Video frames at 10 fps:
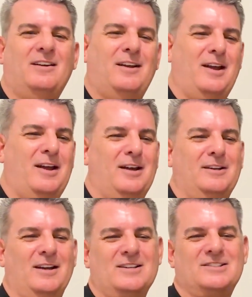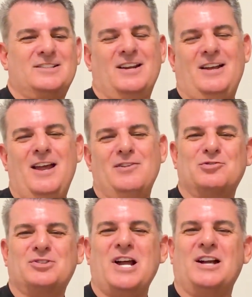And I said, hey,
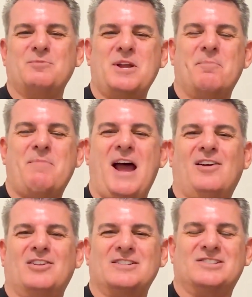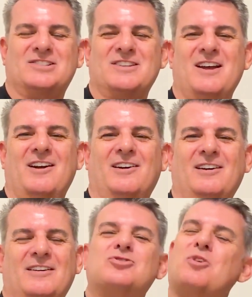there's got to be a balance
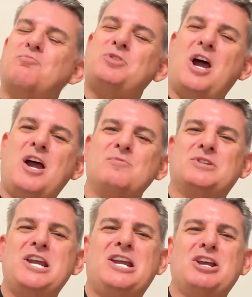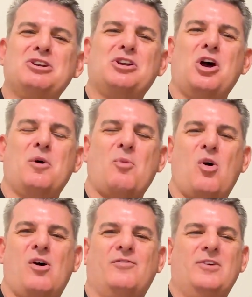there. Sometimes he can come
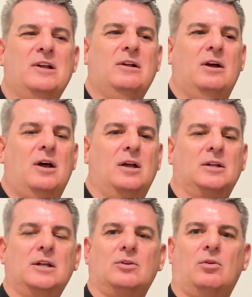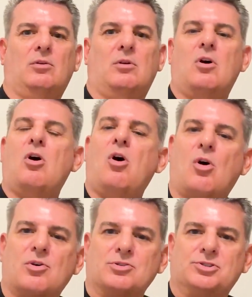off a little
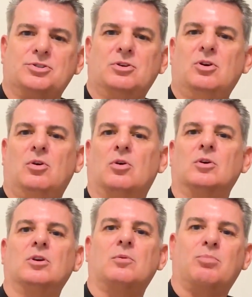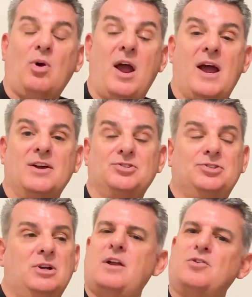harsh or a little
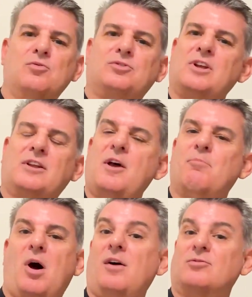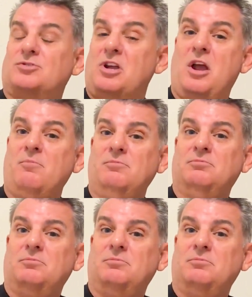brash. I don't think that bothers him.